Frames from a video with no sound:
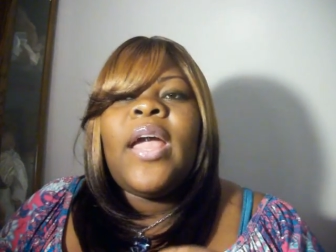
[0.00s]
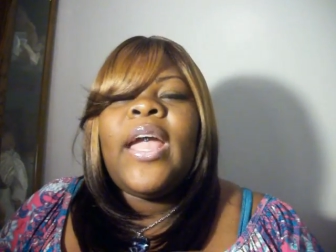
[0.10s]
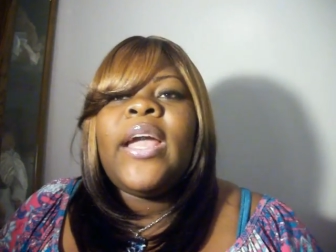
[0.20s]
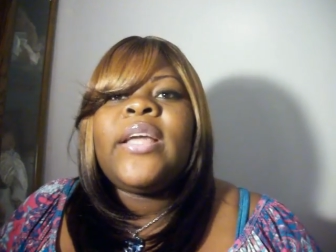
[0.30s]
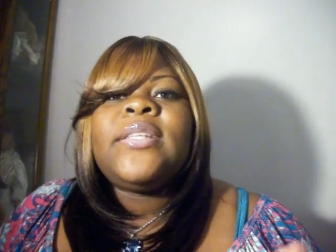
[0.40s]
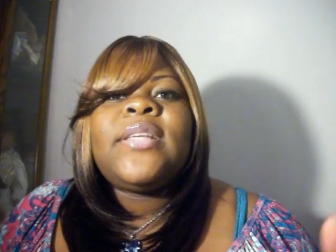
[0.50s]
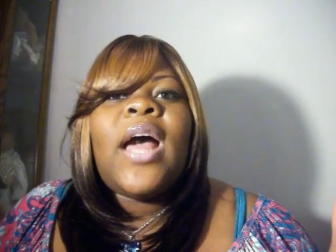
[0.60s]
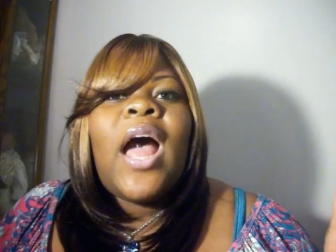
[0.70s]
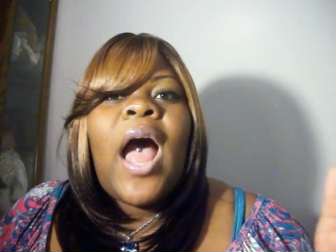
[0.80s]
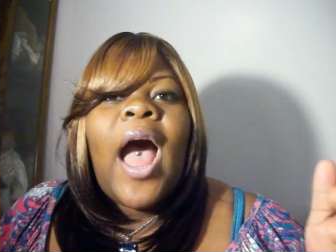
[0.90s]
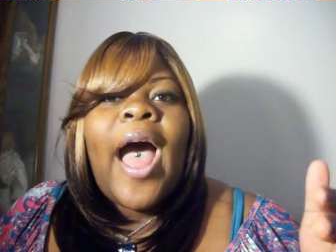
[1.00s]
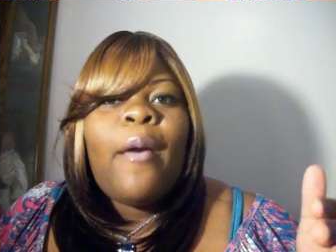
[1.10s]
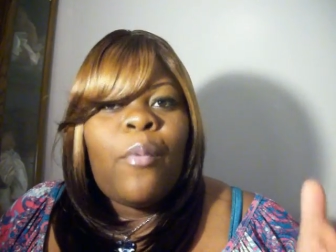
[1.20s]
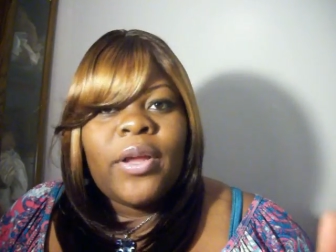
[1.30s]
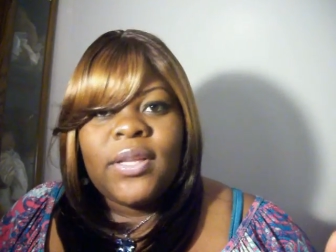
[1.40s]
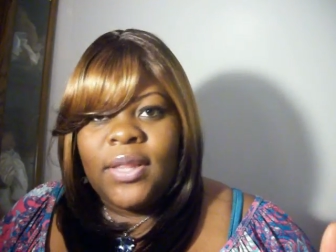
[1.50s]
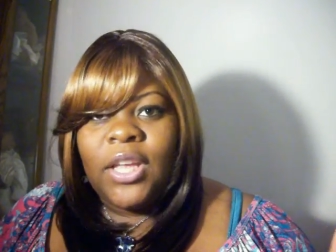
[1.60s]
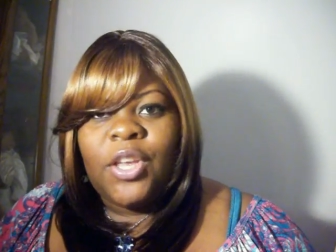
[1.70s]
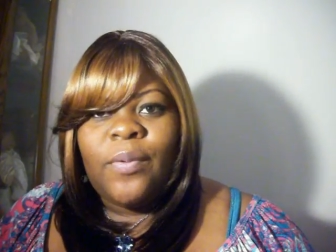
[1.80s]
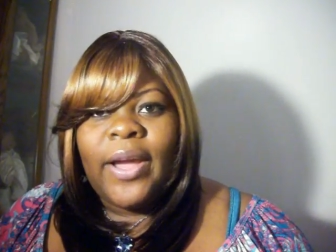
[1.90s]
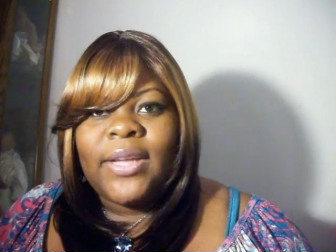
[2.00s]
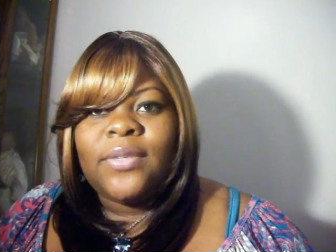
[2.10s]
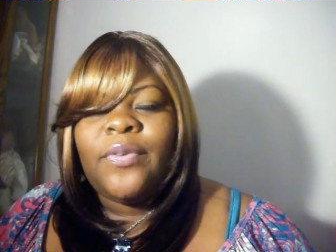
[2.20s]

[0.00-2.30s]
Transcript: and I want to thank you guys